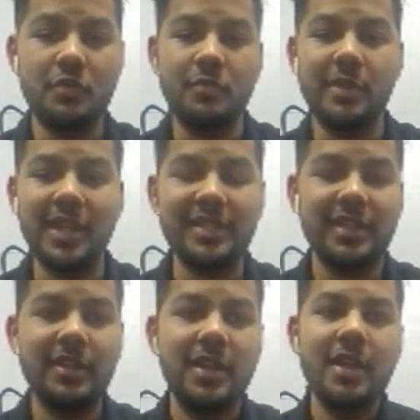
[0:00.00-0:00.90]
to
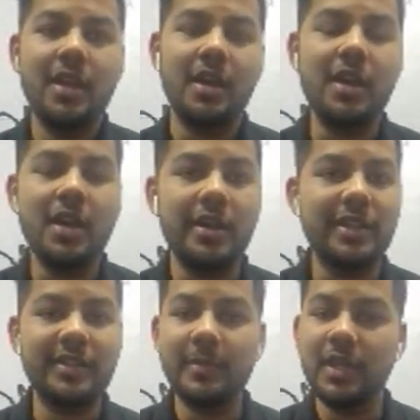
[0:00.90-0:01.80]
Bilaxi,
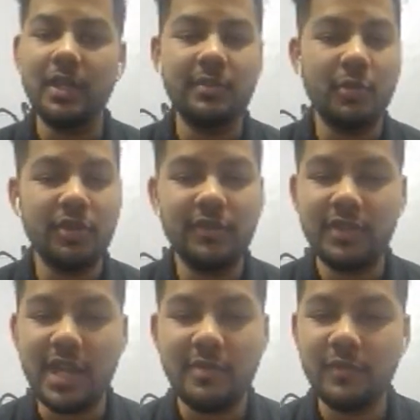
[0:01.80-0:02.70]
it's most
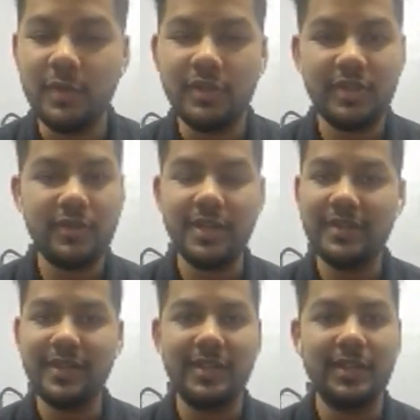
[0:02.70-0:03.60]
of the times we're just
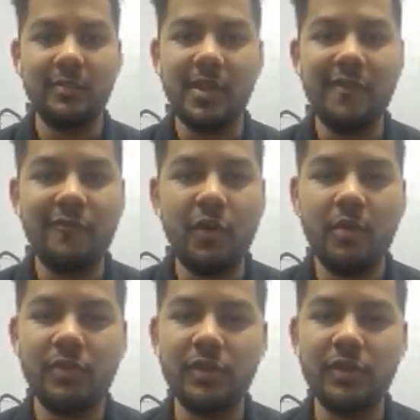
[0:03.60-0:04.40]
stress testing the platform.